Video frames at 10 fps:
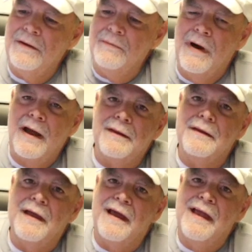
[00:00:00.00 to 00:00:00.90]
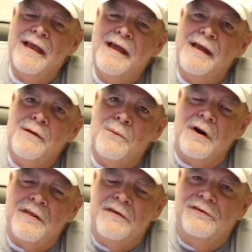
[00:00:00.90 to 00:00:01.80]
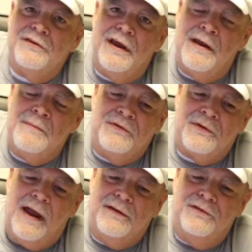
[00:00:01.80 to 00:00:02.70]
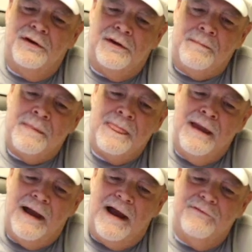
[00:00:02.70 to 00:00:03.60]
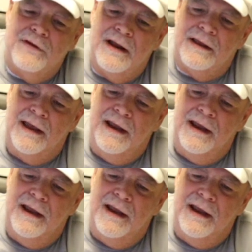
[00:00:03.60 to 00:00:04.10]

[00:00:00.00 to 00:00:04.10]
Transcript: one of these times, I tell you, I've got an